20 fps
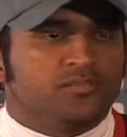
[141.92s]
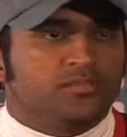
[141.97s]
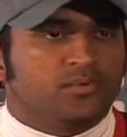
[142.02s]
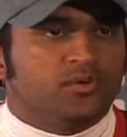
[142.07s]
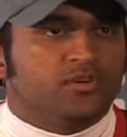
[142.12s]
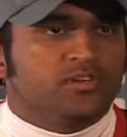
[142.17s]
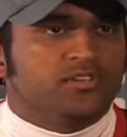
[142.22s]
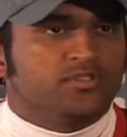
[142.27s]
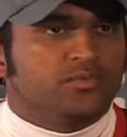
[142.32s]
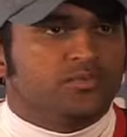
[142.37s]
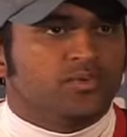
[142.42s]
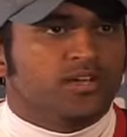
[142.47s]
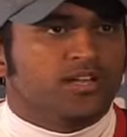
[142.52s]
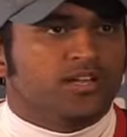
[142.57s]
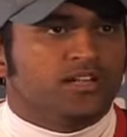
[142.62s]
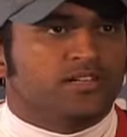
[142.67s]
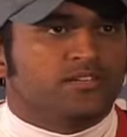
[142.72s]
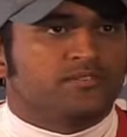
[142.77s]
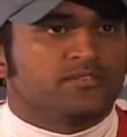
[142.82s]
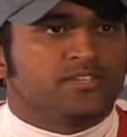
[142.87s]
bowlers
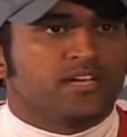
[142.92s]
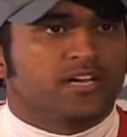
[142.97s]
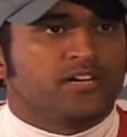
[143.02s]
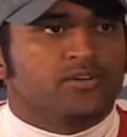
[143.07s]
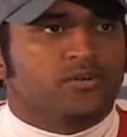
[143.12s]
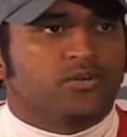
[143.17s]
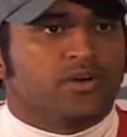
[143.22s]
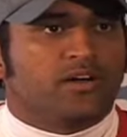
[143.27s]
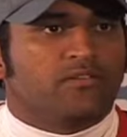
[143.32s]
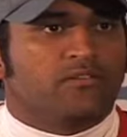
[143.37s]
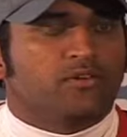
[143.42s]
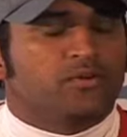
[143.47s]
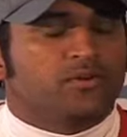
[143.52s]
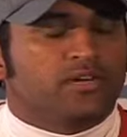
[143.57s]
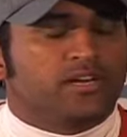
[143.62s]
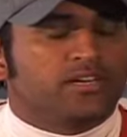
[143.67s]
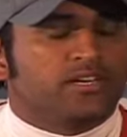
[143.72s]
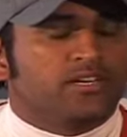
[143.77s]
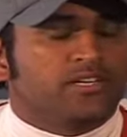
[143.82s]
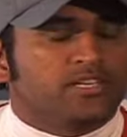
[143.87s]
will get to have a
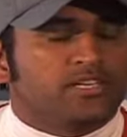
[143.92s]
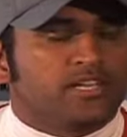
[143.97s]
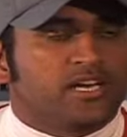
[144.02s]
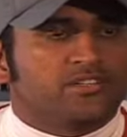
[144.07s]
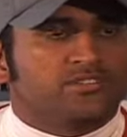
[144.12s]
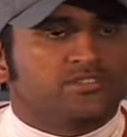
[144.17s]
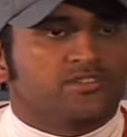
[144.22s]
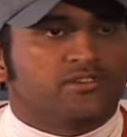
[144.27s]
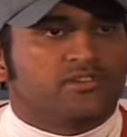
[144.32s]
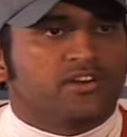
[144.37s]
look at international